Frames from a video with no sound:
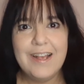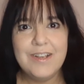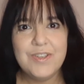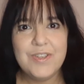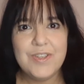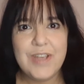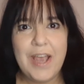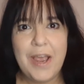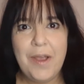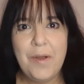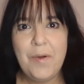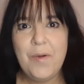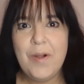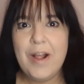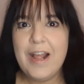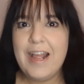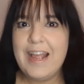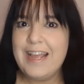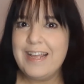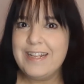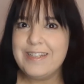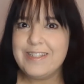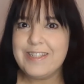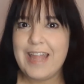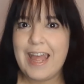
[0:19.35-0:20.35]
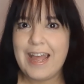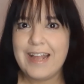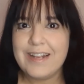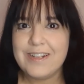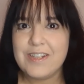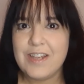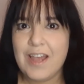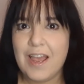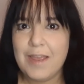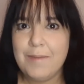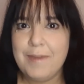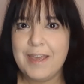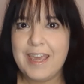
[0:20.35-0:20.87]
So, it's that
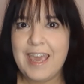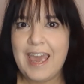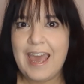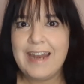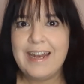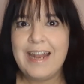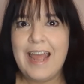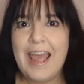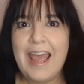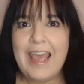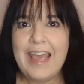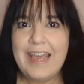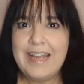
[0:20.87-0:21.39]
time again.